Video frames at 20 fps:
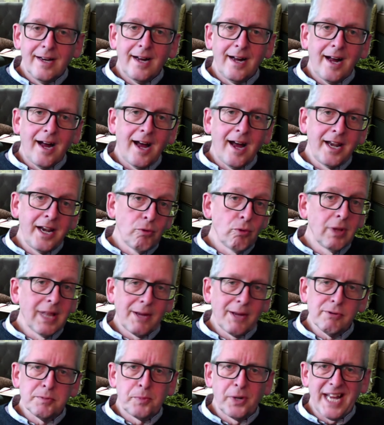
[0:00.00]
I know all
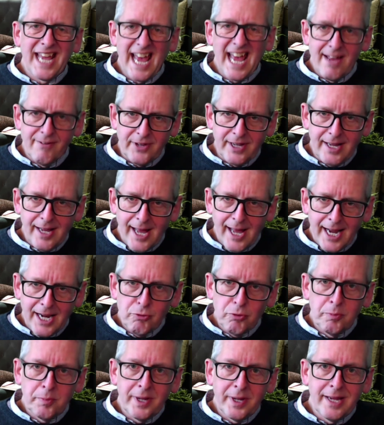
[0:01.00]
that was pretty heavy, and it
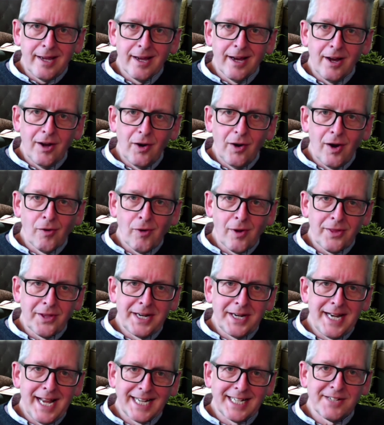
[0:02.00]
would be a rather
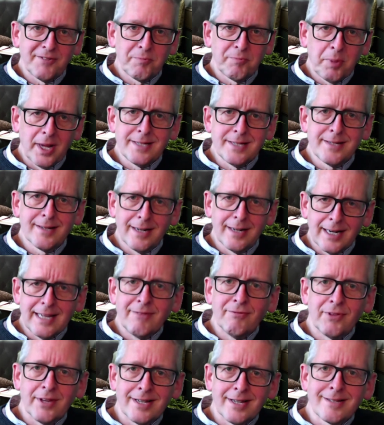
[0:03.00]
negative place to
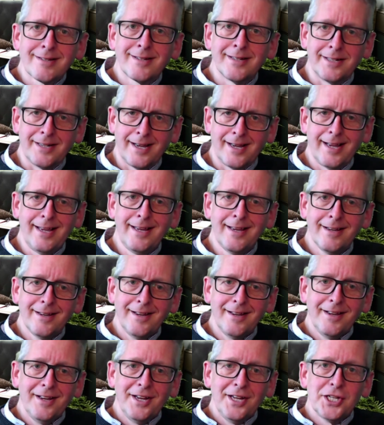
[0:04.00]
leave this today.
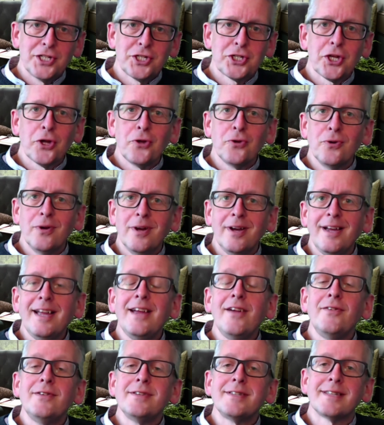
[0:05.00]
So
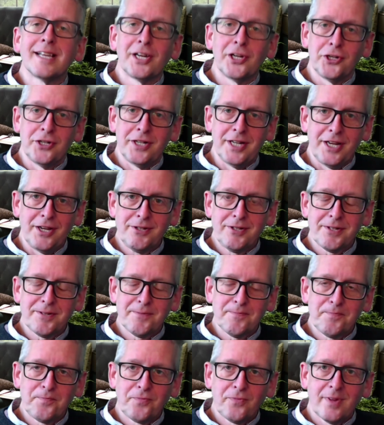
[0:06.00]
here is the good news.
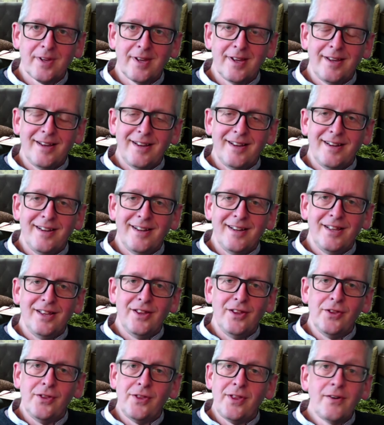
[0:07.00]

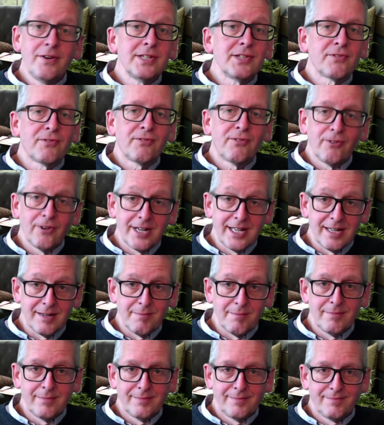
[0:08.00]
There is
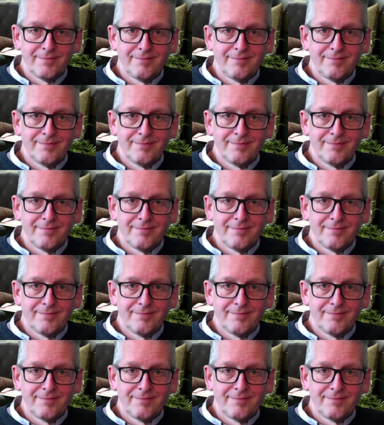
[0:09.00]
freedom.